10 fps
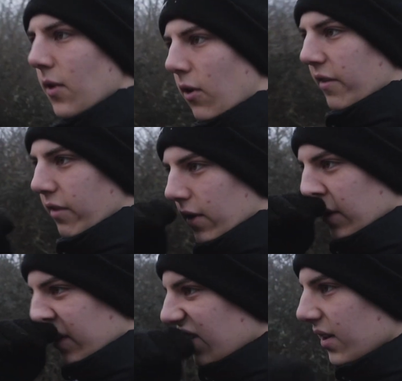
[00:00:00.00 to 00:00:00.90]
or even
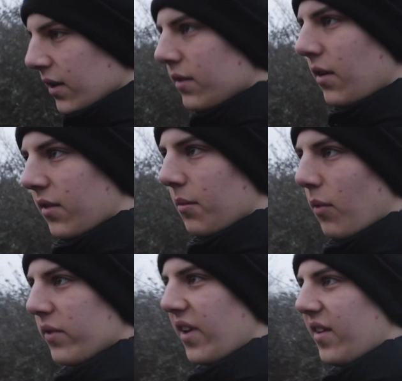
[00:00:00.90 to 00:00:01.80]
just do some
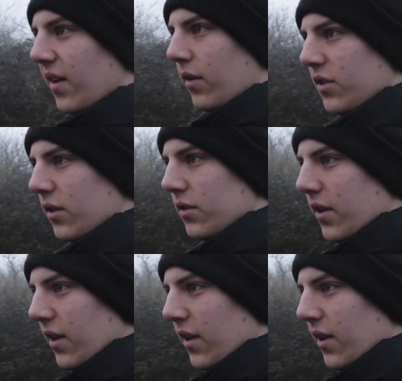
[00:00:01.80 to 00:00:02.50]
more detail shots of